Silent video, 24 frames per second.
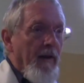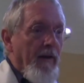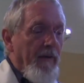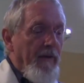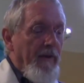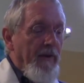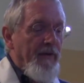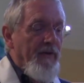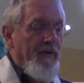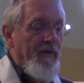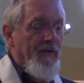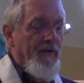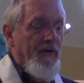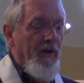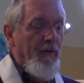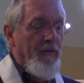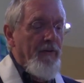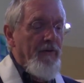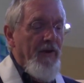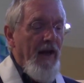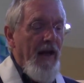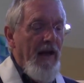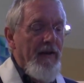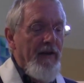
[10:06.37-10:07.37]
This
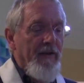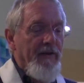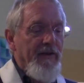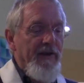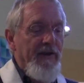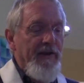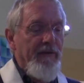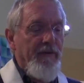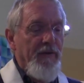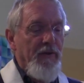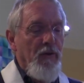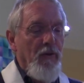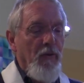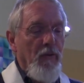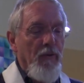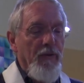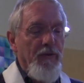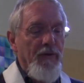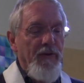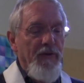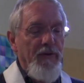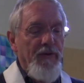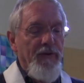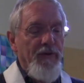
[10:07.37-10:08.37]
totality of
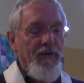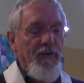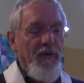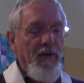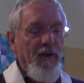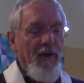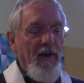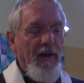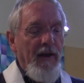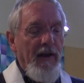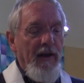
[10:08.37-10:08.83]
causes